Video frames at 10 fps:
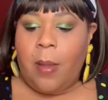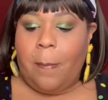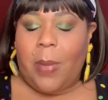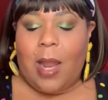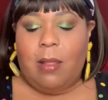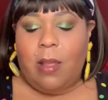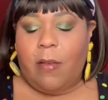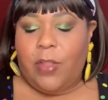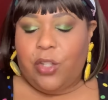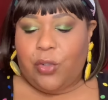But I
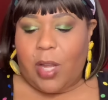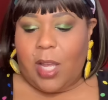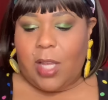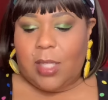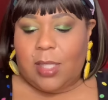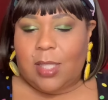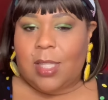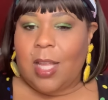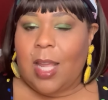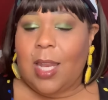love the
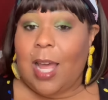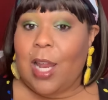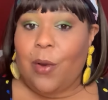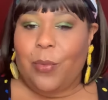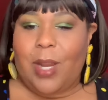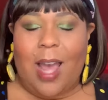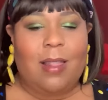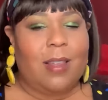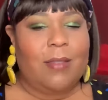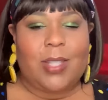dress. Lala Ree, I
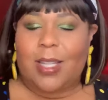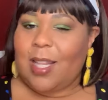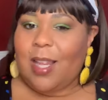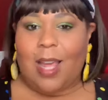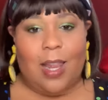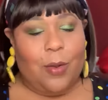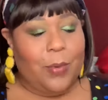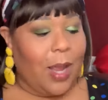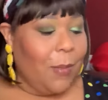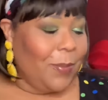love saying that, Lala
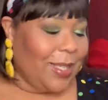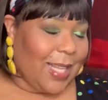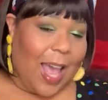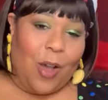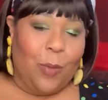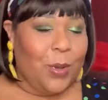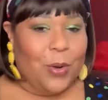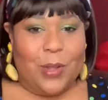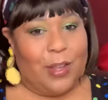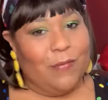Ree. I hope you
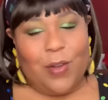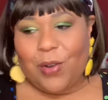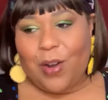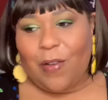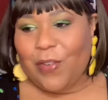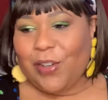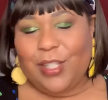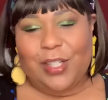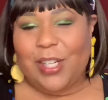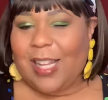don't get voted off
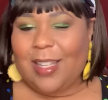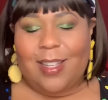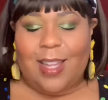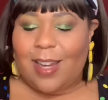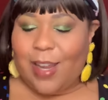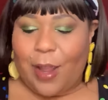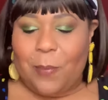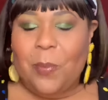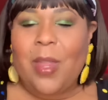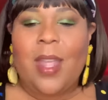early, girl. I love that name.